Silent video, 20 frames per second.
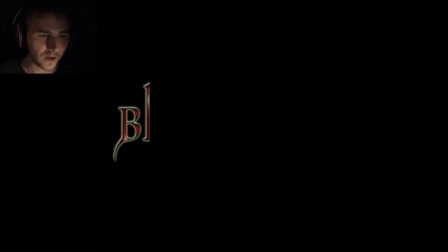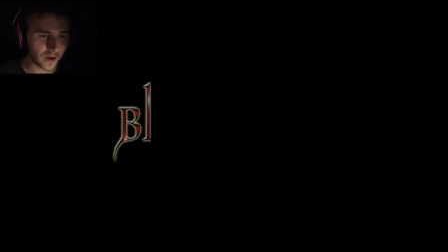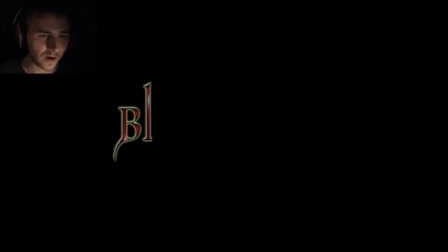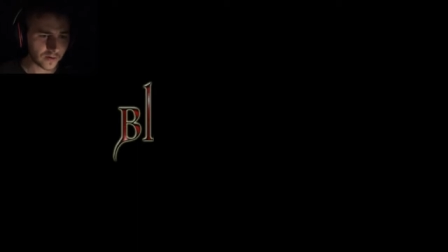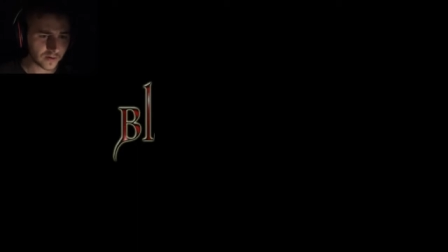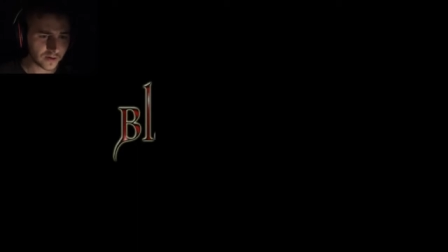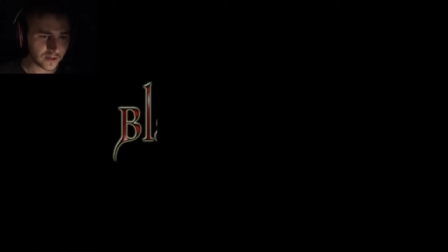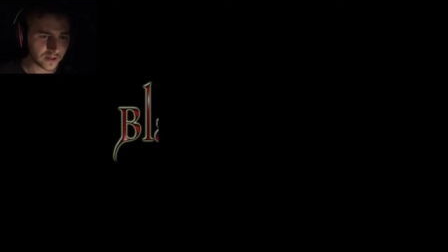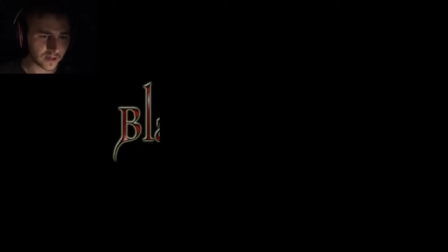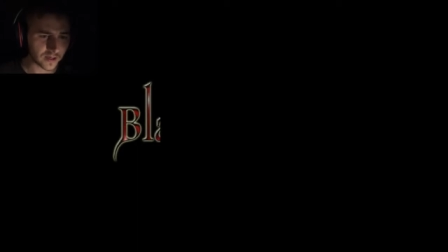
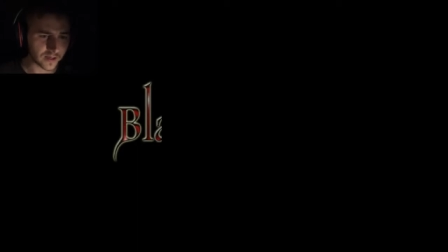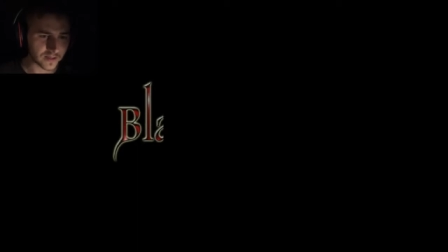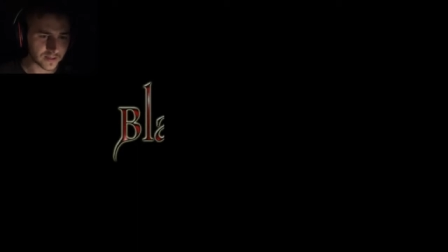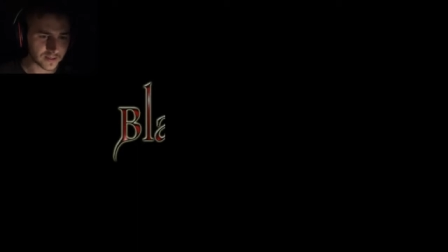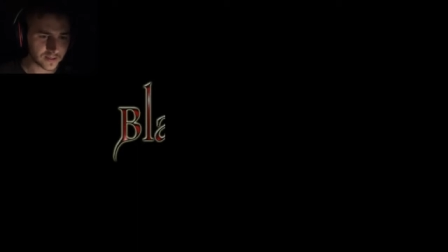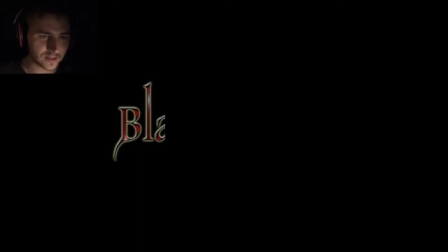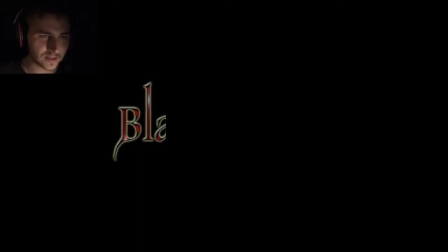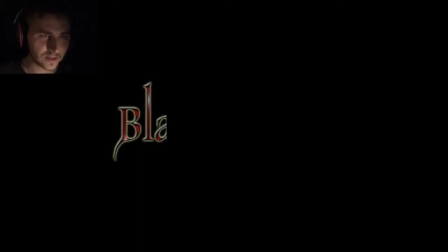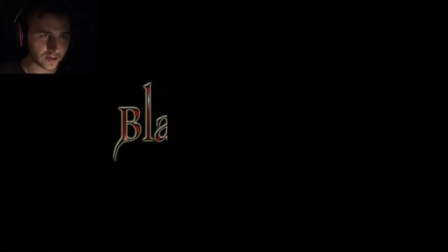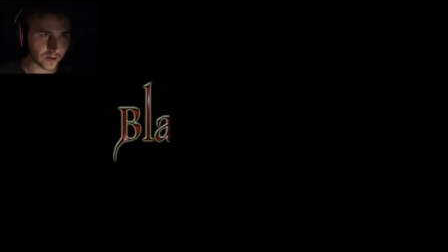Okay,
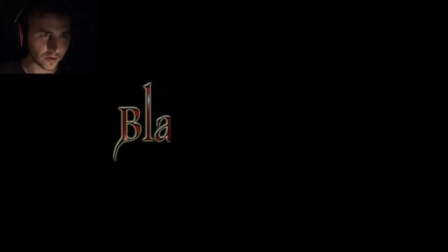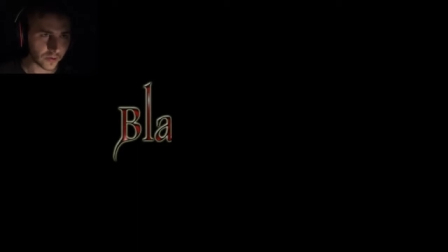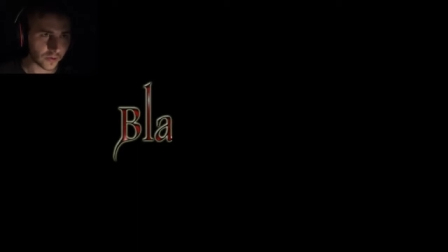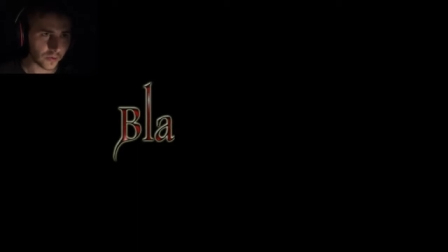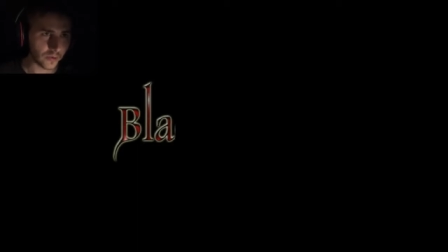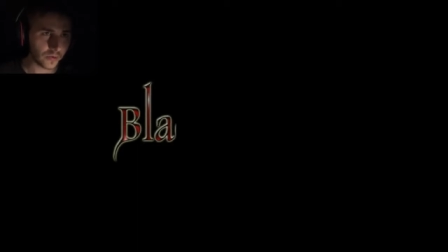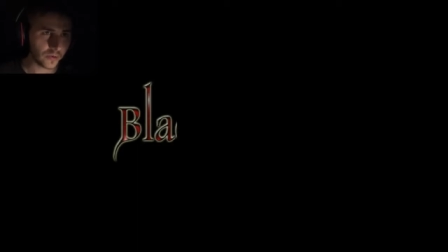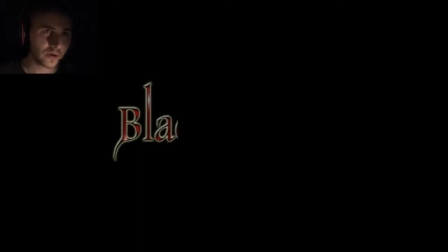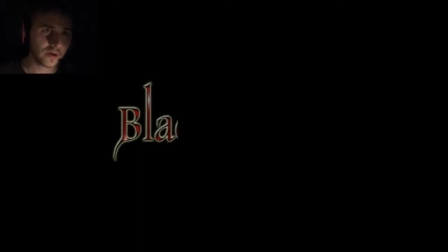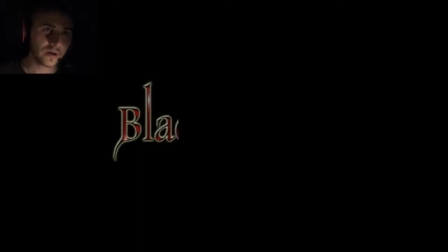
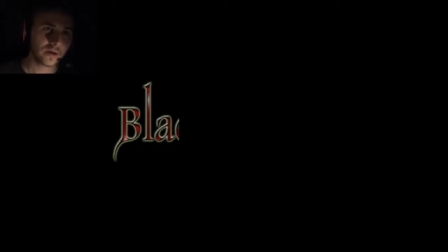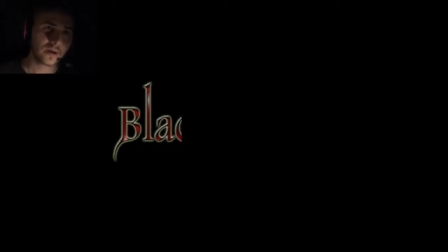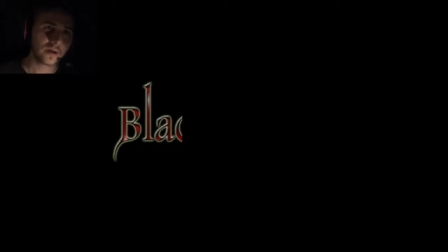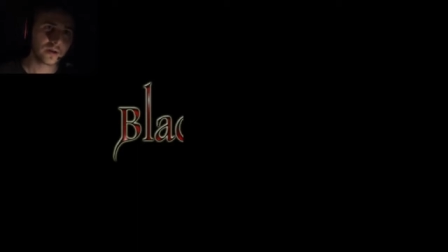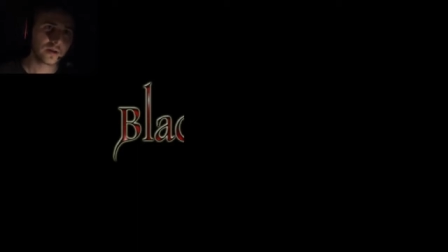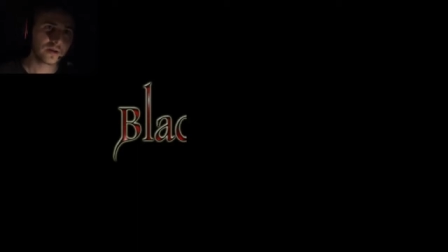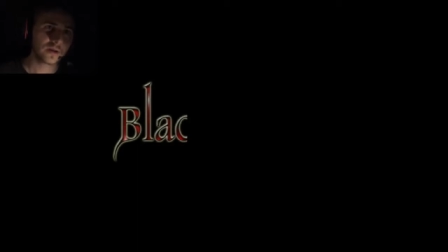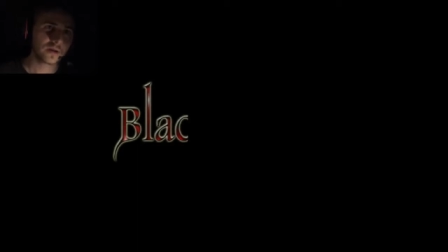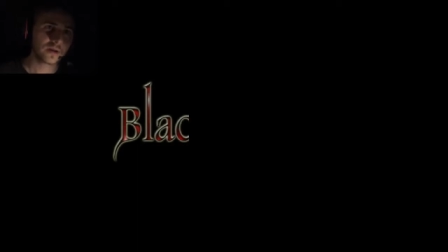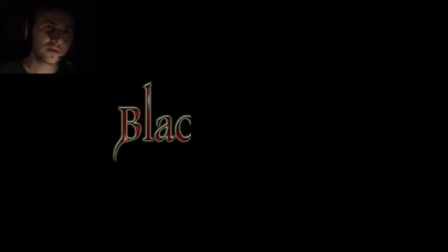so...
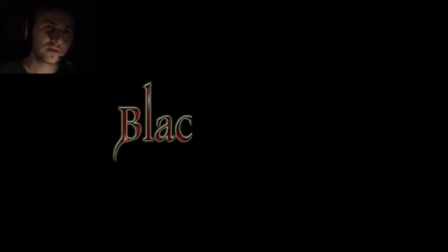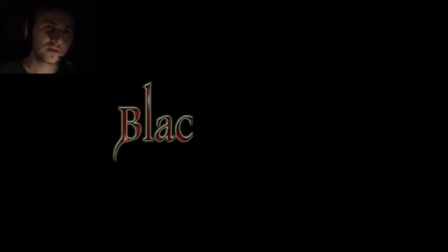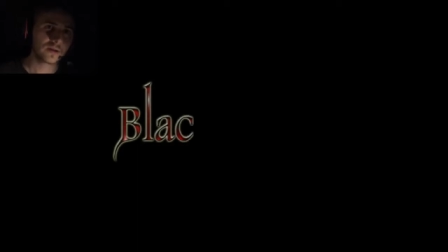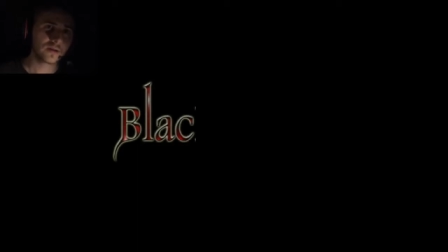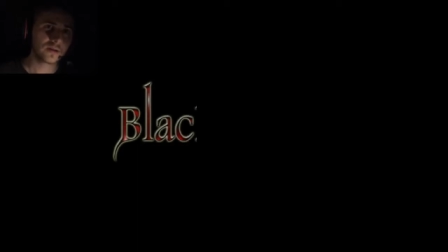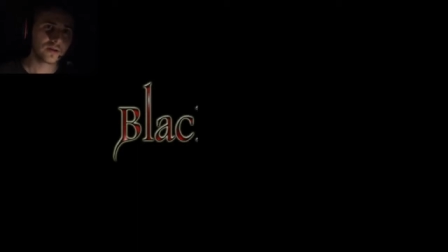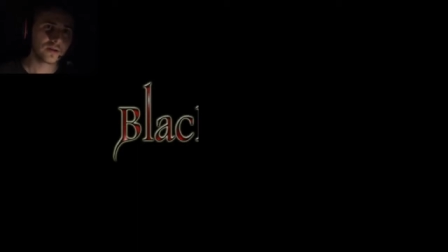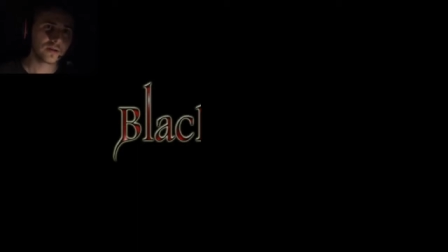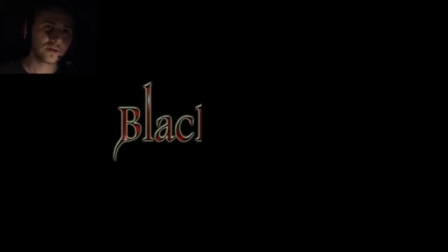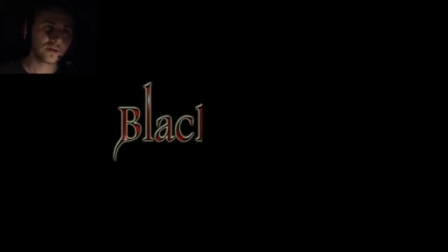
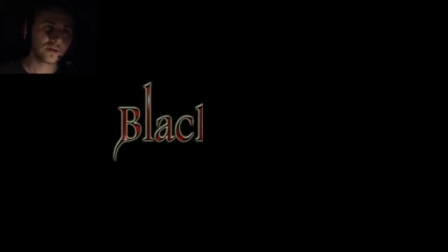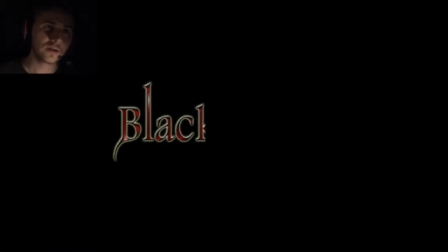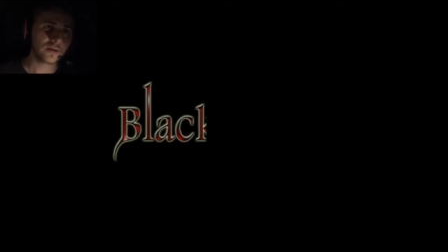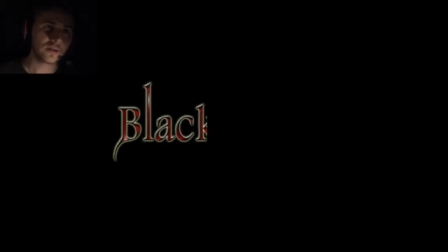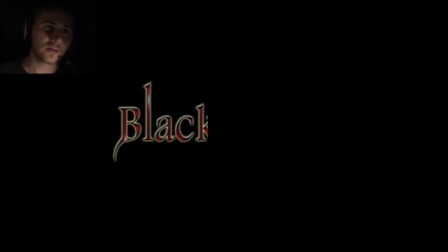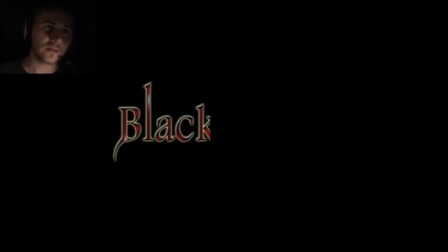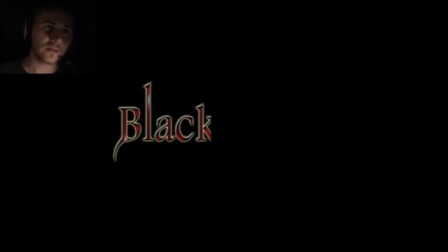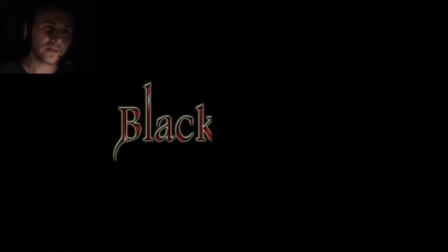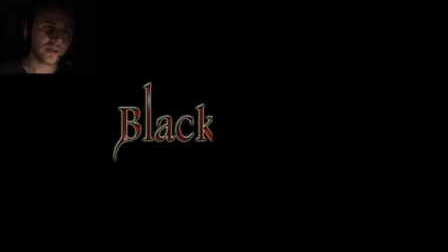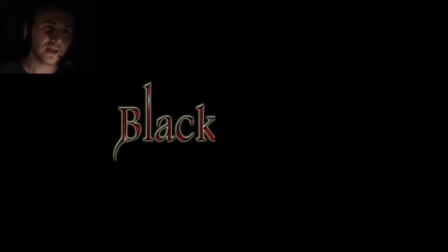
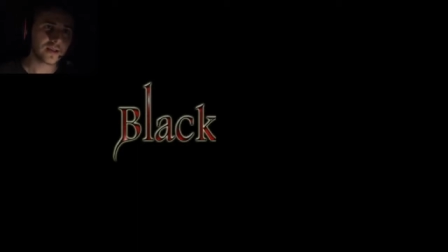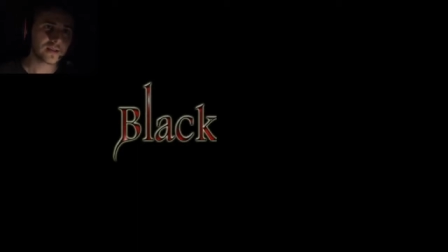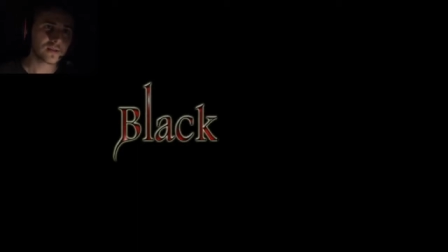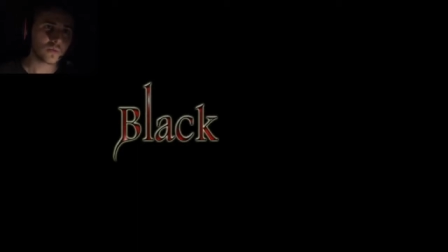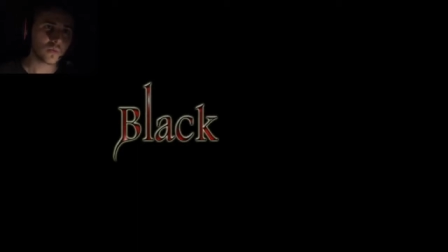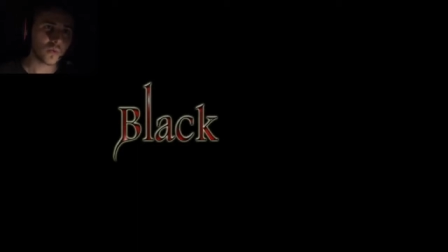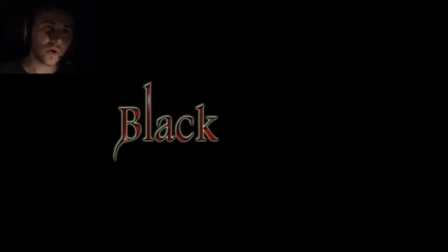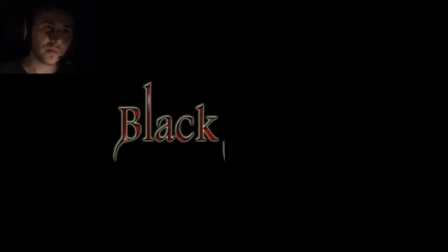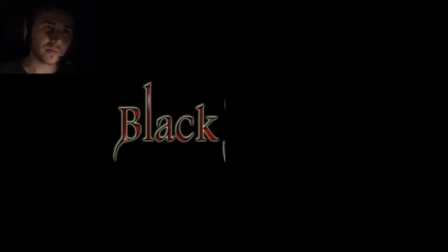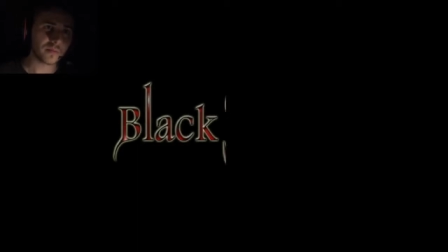That's
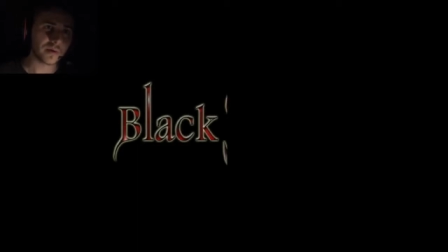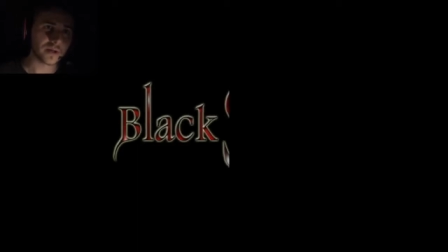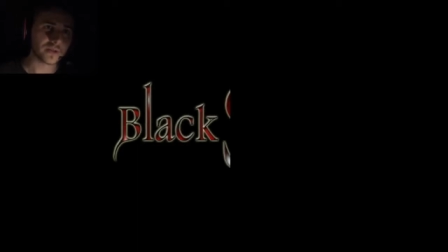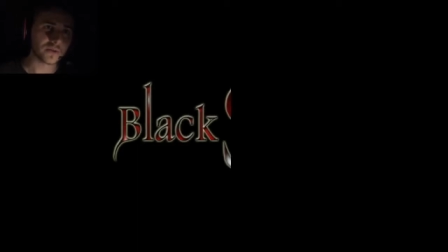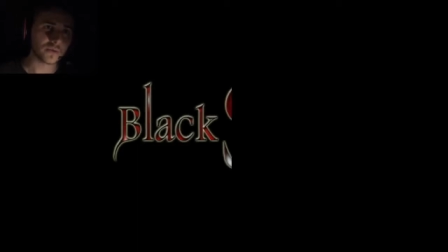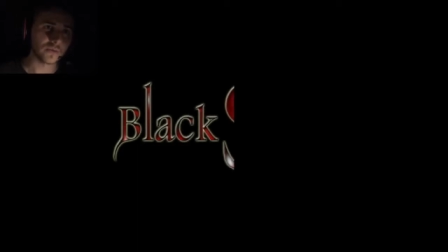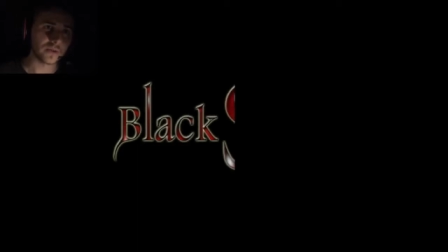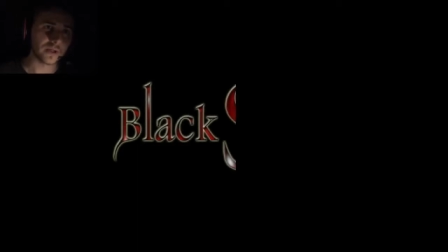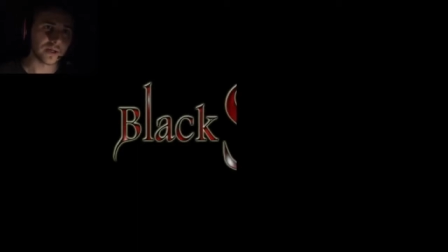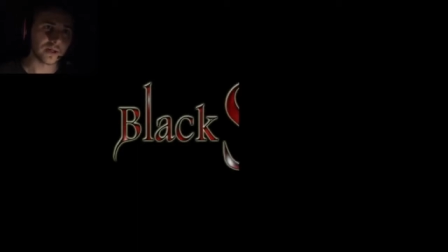one
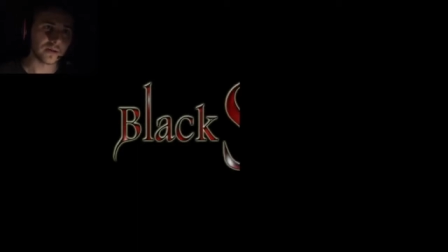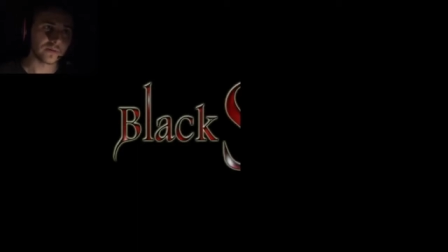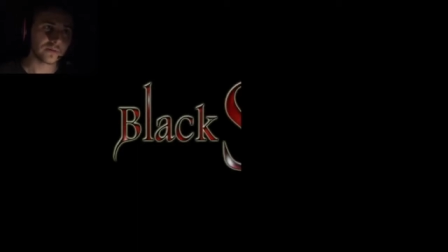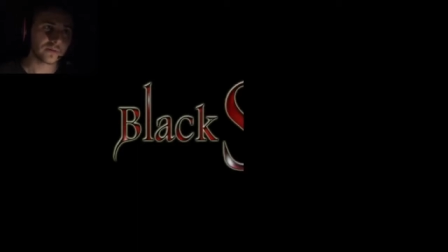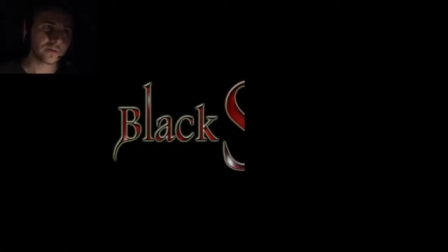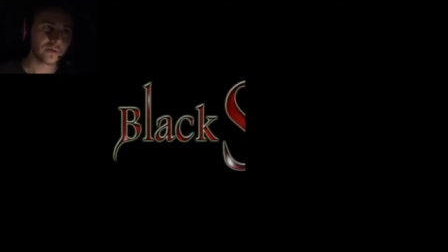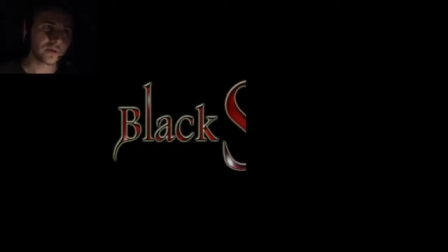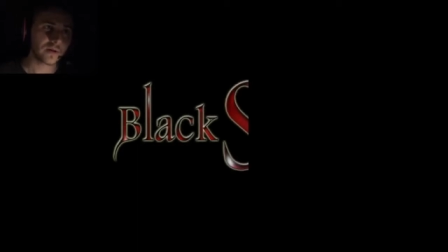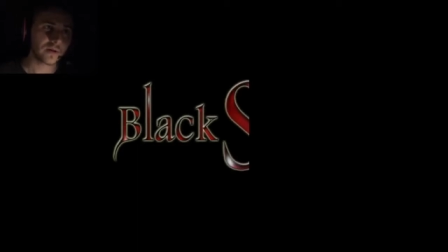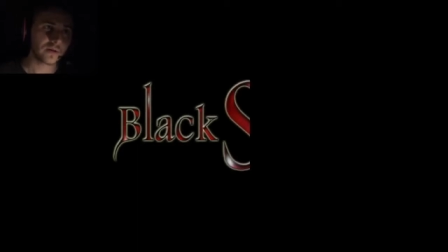puzzle down.